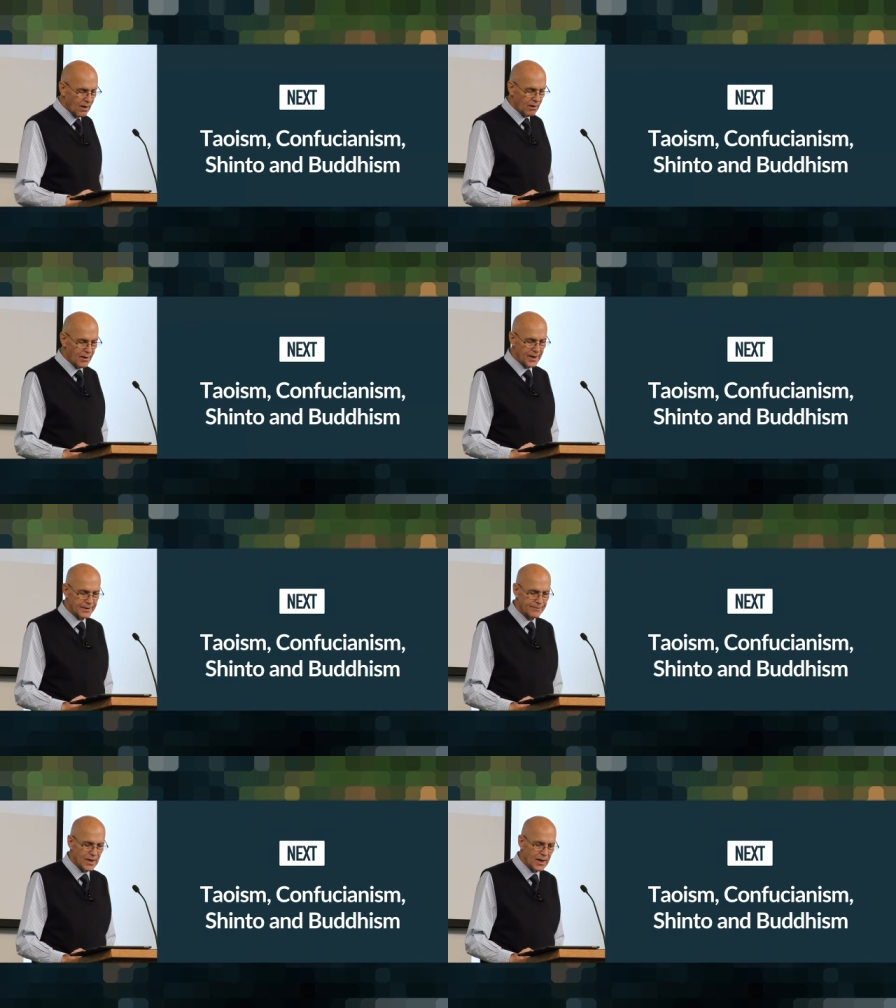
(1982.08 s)
All
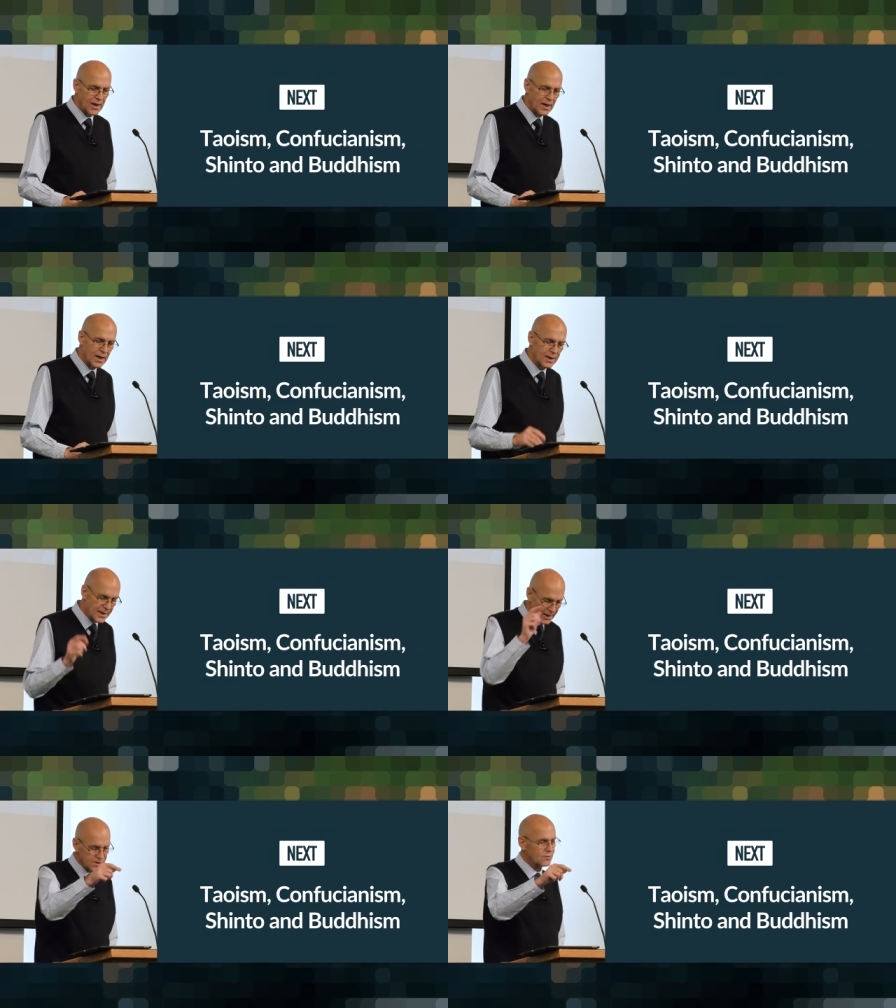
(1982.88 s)
right,
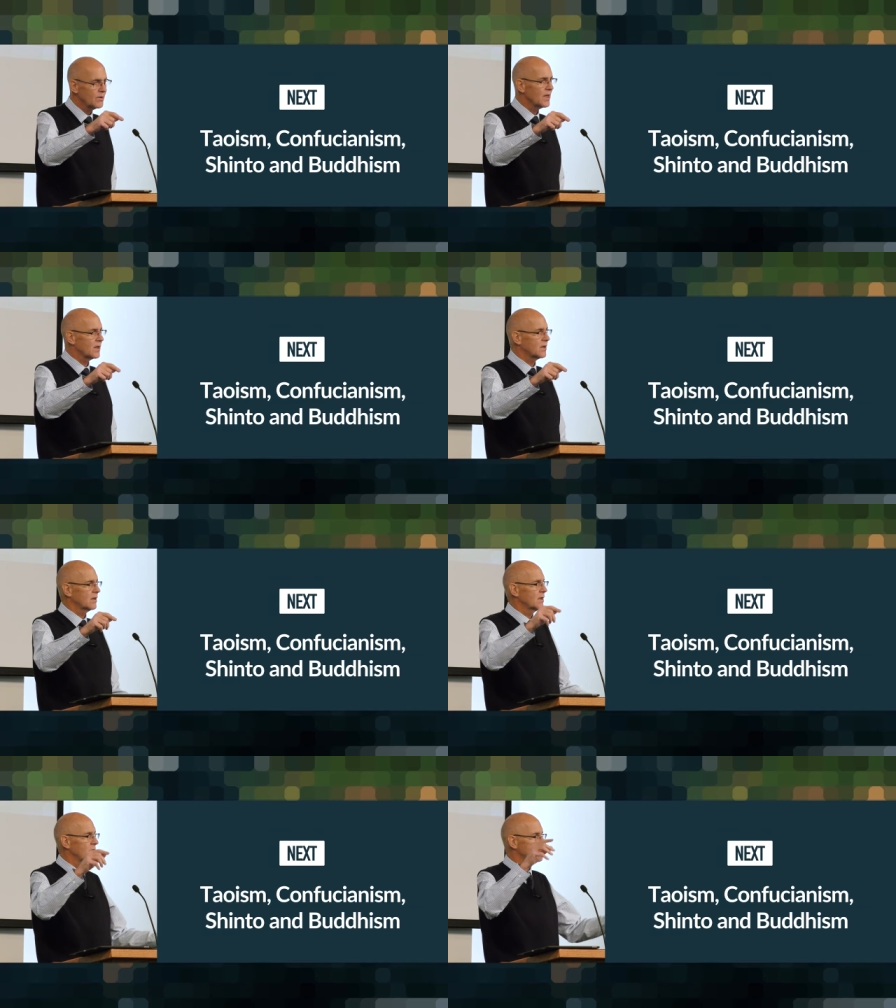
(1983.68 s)
next
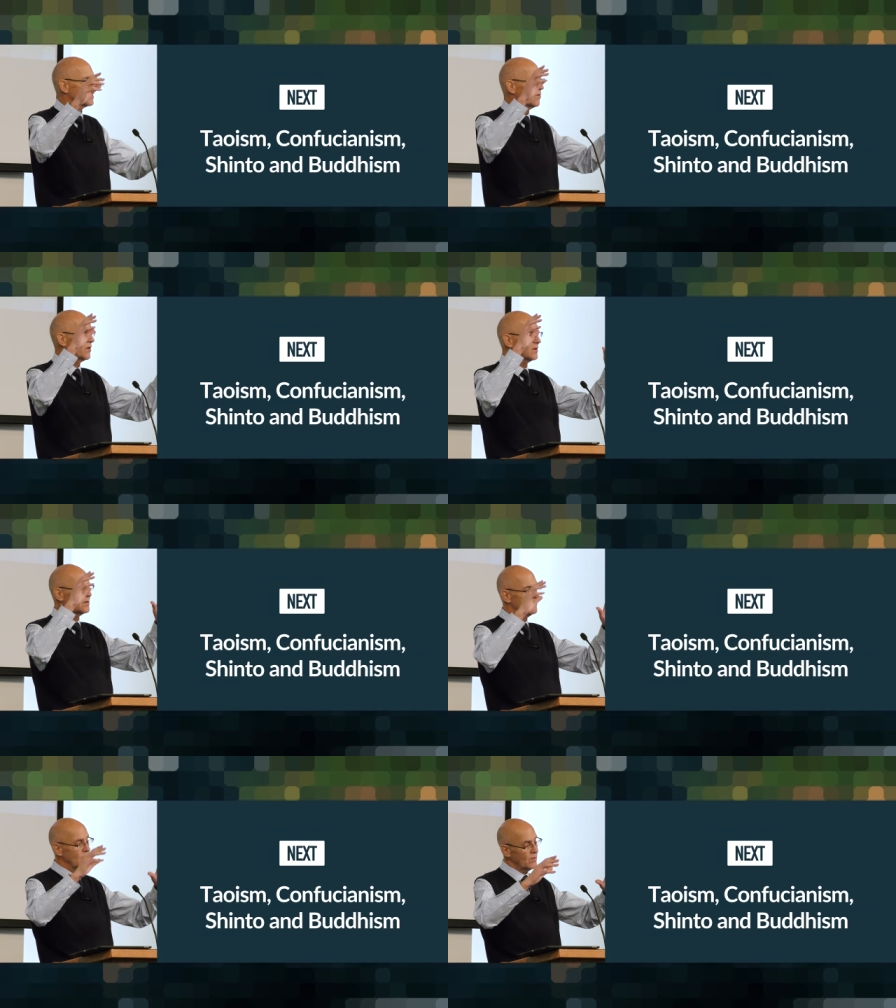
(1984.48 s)
week is going
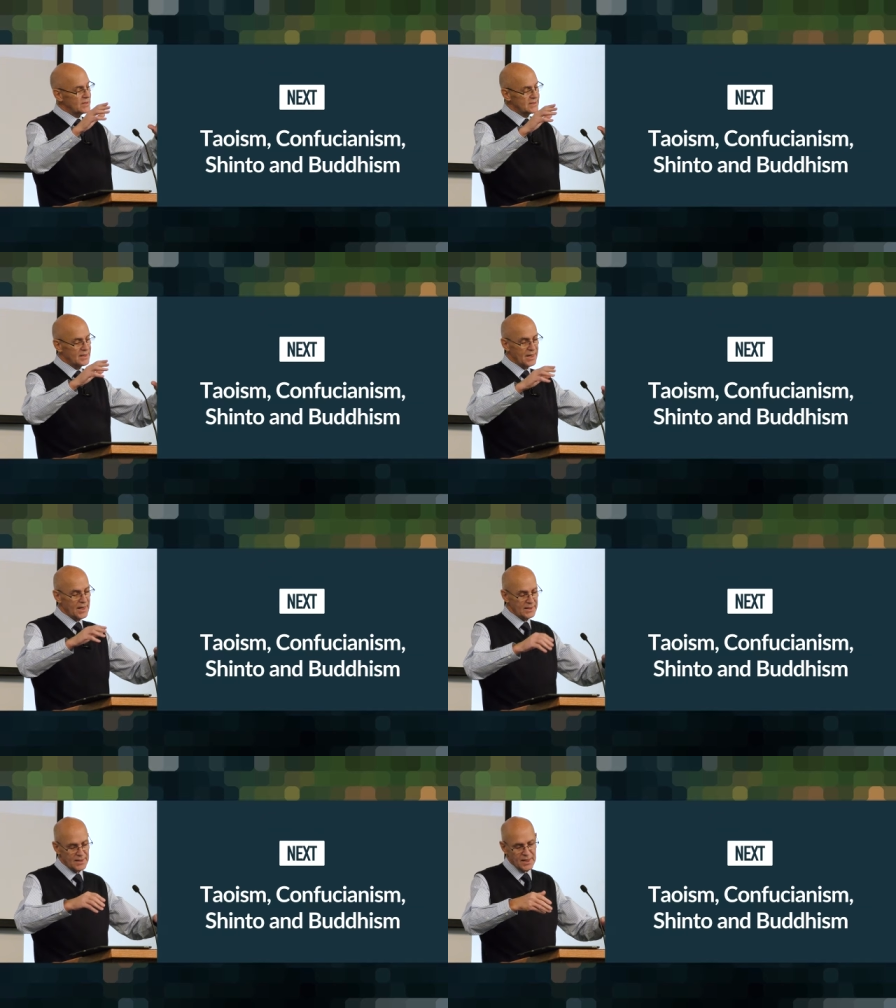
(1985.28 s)
to be Wednesday
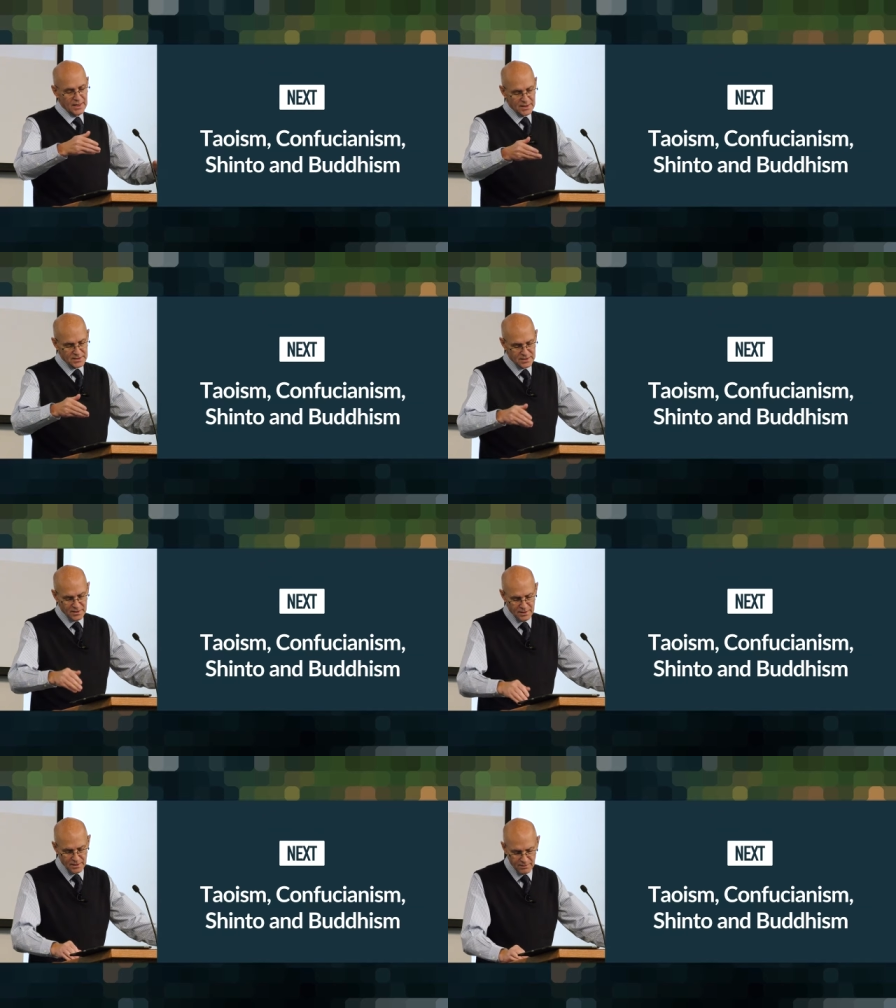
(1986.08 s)
night it's
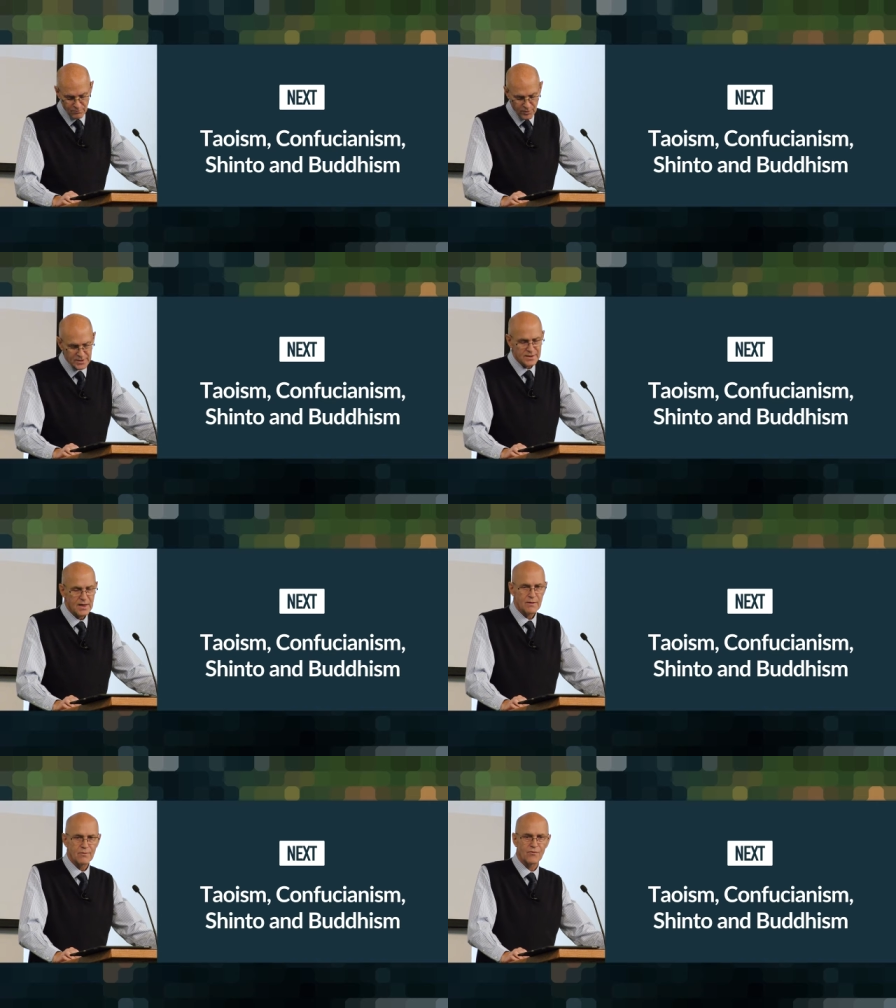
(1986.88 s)
the
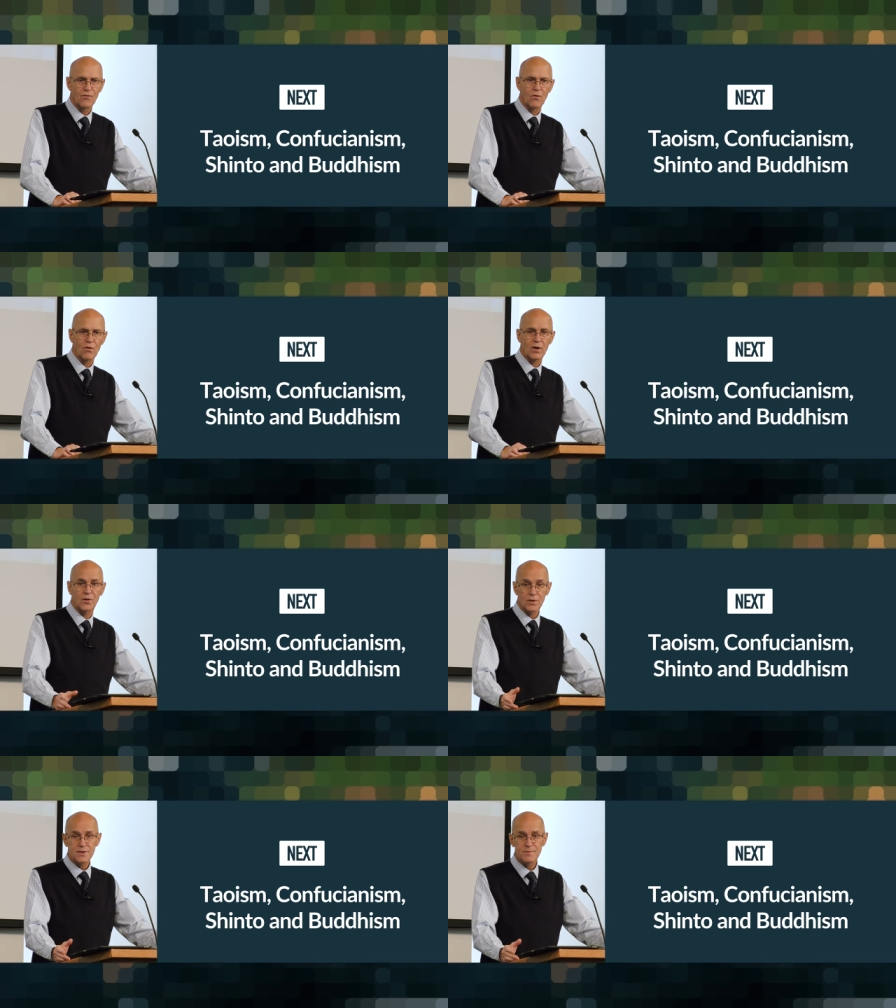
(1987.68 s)
Wednesday before uh,
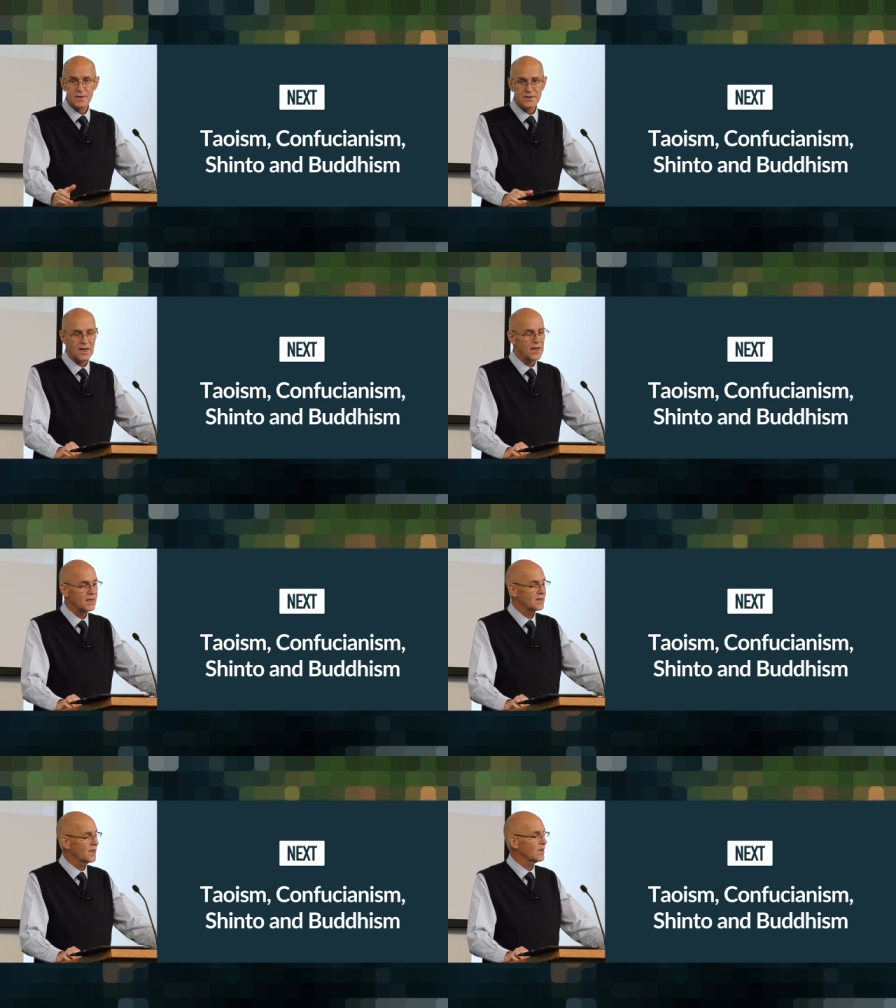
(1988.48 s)
Christmas and uh,